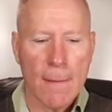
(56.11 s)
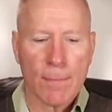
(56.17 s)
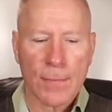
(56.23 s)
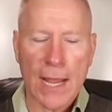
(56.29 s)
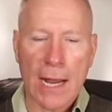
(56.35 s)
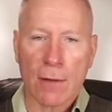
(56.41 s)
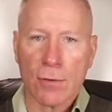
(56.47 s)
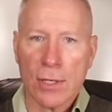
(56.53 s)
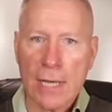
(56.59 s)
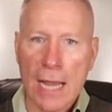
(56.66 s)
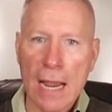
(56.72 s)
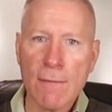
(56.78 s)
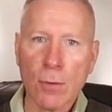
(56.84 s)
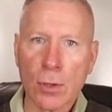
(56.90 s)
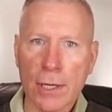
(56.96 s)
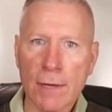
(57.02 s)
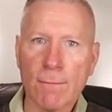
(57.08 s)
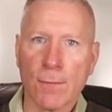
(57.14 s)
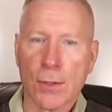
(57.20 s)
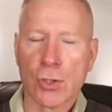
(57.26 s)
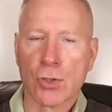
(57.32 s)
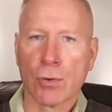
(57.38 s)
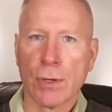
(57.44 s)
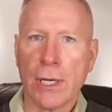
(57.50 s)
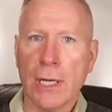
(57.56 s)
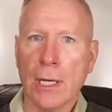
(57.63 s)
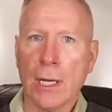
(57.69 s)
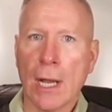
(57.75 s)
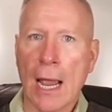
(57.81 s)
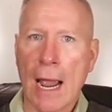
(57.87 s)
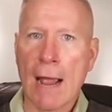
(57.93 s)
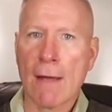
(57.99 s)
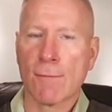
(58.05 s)
Now, naval infantry
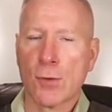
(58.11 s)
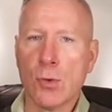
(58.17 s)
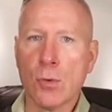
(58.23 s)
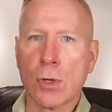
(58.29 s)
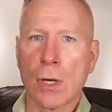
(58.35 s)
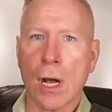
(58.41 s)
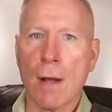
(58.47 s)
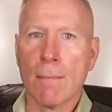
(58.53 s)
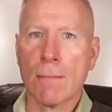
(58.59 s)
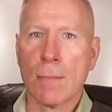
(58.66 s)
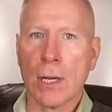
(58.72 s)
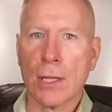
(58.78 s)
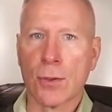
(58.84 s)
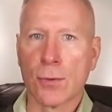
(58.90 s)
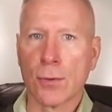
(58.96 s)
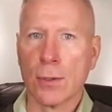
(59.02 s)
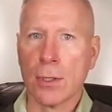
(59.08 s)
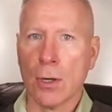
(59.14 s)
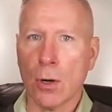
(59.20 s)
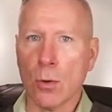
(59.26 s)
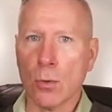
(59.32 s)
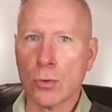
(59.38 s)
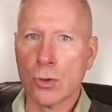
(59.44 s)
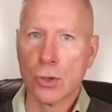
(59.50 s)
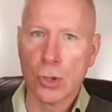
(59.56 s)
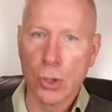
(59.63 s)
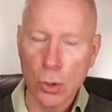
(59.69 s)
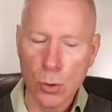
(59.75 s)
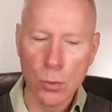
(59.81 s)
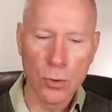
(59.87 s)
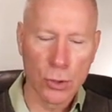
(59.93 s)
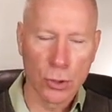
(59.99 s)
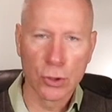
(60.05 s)
have to come,
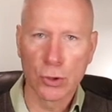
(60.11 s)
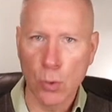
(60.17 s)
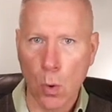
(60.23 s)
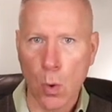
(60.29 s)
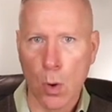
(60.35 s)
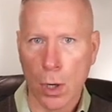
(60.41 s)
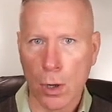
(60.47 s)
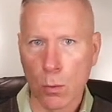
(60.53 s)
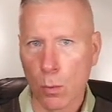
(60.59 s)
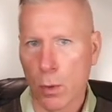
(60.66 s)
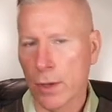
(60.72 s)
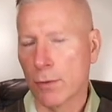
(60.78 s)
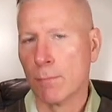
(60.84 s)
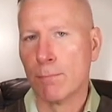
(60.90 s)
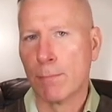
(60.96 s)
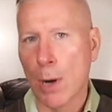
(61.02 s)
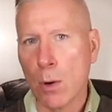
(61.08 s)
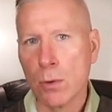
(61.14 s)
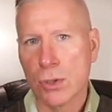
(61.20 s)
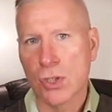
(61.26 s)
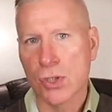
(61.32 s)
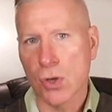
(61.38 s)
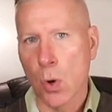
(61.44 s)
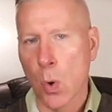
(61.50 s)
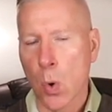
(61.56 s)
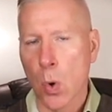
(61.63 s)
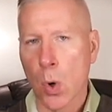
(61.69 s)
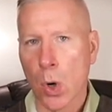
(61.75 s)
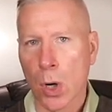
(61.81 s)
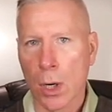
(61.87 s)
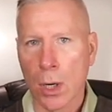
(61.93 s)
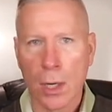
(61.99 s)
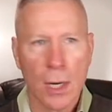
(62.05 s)
to shore with boats
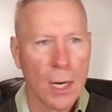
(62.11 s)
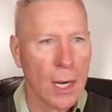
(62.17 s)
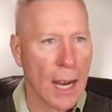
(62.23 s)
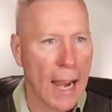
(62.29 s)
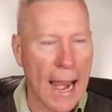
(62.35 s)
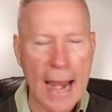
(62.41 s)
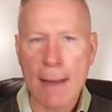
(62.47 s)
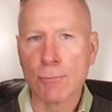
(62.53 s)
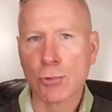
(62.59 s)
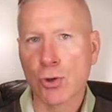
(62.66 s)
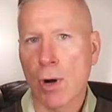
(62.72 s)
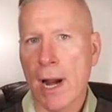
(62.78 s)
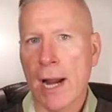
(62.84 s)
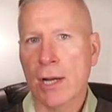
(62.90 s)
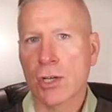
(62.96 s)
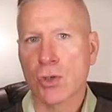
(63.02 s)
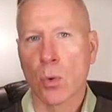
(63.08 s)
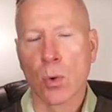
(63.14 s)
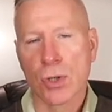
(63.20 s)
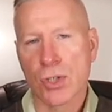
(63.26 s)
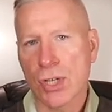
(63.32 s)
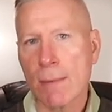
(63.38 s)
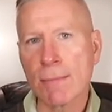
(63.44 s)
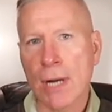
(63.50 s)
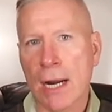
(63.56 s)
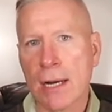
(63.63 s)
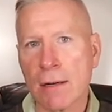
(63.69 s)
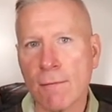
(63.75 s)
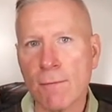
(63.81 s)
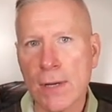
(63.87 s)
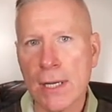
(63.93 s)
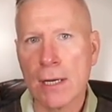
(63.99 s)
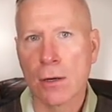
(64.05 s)
or Amtraks or some kind
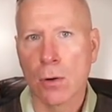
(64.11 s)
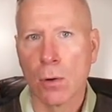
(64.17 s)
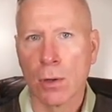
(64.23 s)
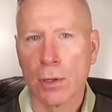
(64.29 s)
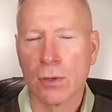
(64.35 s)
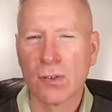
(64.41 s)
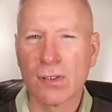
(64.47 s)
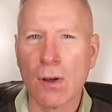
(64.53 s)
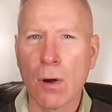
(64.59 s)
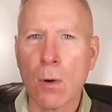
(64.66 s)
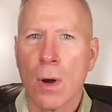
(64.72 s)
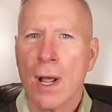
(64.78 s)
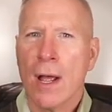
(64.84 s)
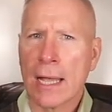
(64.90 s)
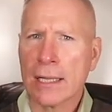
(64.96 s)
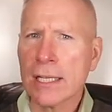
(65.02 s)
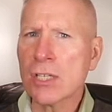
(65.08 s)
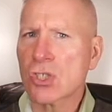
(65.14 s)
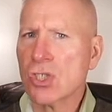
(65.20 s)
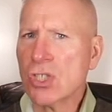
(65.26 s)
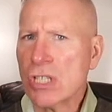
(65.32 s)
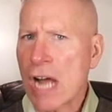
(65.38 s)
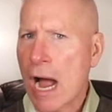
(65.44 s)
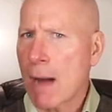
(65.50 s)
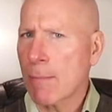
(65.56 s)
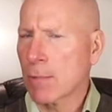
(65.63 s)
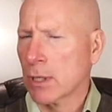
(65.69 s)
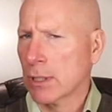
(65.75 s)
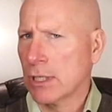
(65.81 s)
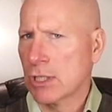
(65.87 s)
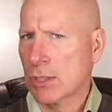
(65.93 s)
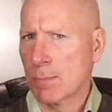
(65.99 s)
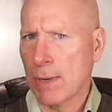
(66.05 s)
of vehicle. And so, at least
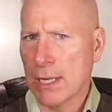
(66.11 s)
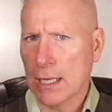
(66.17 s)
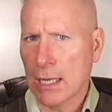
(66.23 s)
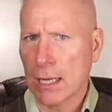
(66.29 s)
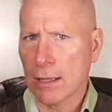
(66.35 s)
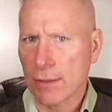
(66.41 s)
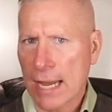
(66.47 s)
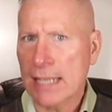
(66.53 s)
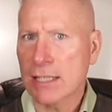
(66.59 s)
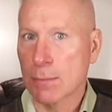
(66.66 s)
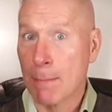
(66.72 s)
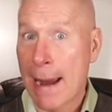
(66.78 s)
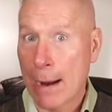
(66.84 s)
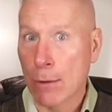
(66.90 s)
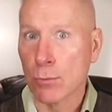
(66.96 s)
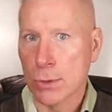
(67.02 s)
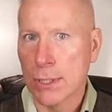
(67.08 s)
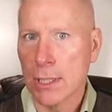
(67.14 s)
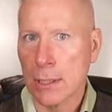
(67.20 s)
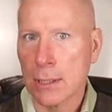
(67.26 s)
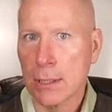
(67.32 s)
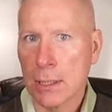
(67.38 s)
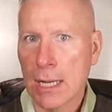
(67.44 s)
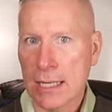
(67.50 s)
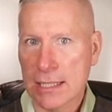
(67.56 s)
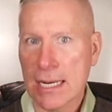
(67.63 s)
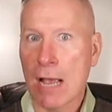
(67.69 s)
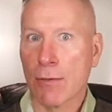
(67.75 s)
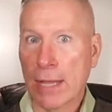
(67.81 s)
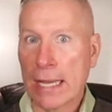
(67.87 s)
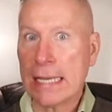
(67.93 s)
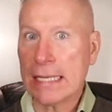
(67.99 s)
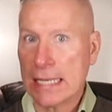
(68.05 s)
nominally speaking, that's mounted. That's
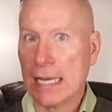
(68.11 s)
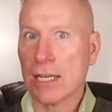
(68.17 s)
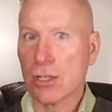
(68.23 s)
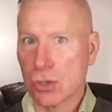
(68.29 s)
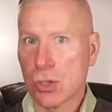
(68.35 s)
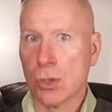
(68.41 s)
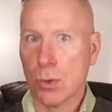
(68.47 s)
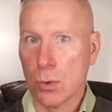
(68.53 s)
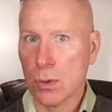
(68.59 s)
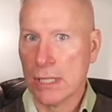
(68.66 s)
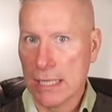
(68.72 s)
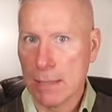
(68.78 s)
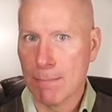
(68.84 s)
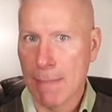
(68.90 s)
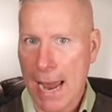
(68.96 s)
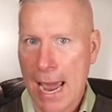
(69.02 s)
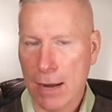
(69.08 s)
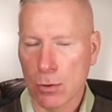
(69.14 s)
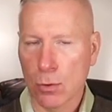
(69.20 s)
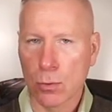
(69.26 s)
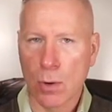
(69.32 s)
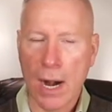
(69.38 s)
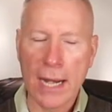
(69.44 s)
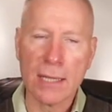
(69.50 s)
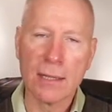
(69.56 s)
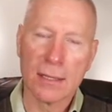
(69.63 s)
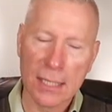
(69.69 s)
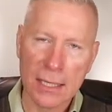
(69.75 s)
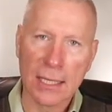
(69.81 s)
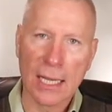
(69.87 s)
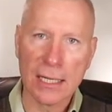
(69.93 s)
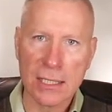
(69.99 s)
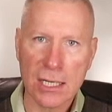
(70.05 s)
how they get to the battle, right?
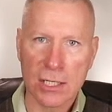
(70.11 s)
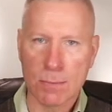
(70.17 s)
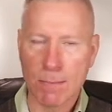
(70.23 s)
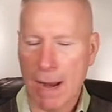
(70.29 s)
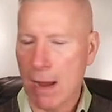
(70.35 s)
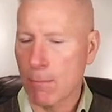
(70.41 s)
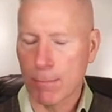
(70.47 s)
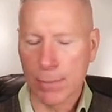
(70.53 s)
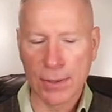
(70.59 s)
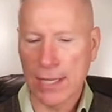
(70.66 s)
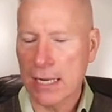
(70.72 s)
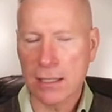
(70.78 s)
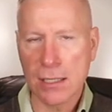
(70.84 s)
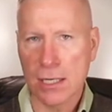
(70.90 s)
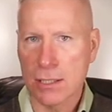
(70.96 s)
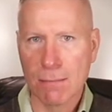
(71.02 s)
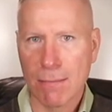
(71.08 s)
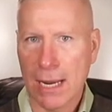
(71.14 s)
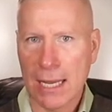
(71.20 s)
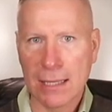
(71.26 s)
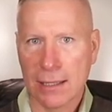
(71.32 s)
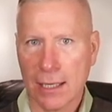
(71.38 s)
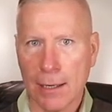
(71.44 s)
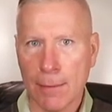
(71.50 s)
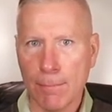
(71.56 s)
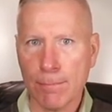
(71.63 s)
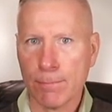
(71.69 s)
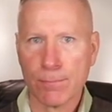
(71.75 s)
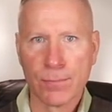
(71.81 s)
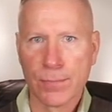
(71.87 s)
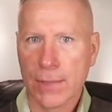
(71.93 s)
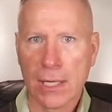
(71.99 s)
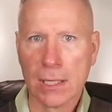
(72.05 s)
Then they dismount. But that doesn't make them
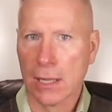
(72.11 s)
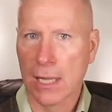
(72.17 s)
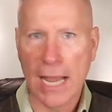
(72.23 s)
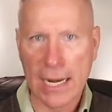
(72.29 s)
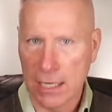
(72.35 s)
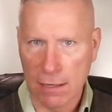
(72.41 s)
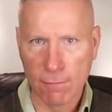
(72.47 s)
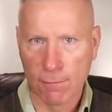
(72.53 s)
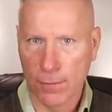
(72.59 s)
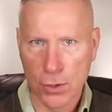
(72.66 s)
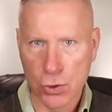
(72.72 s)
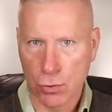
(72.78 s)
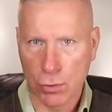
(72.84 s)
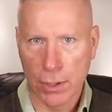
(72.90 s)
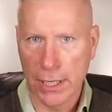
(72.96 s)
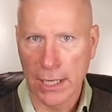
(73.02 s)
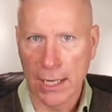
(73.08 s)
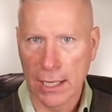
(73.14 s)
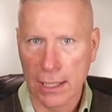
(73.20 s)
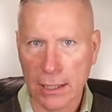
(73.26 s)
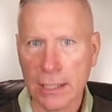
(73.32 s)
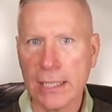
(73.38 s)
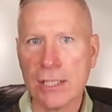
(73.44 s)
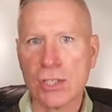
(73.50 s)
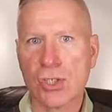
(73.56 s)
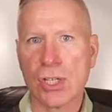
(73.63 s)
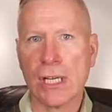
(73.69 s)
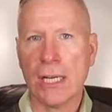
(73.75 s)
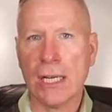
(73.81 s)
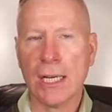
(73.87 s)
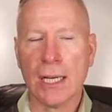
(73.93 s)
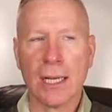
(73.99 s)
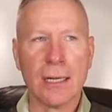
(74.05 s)
light infantry, at least
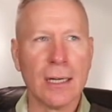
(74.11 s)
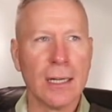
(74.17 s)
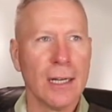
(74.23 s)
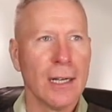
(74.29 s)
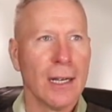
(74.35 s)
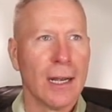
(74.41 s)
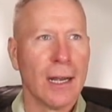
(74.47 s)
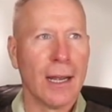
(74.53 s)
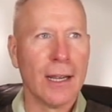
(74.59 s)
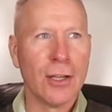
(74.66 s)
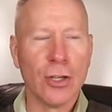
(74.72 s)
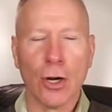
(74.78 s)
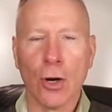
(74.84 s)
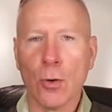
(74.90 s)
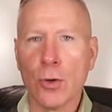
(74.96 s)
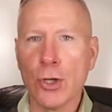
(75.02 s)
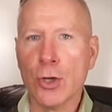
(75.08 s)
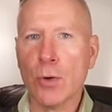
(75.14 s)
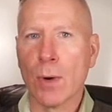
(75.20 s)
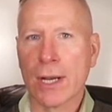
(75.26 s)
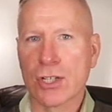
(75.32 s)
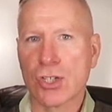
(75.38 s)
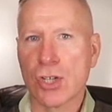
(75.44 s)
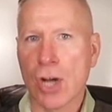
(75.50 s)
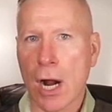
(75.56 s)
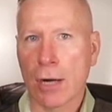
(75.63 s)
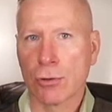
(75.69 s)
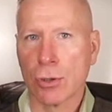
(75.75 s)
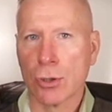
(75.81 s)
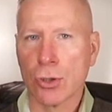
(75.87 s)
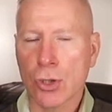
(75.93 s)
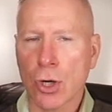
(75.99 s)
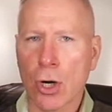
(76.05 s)
in, U.S.
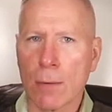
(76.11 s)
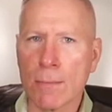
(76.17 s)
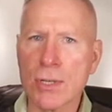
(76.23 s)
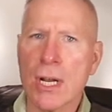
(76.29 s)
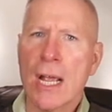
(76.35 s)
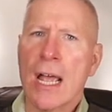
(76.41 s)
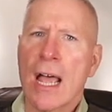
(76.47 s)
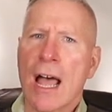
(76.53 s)
doctrine terms.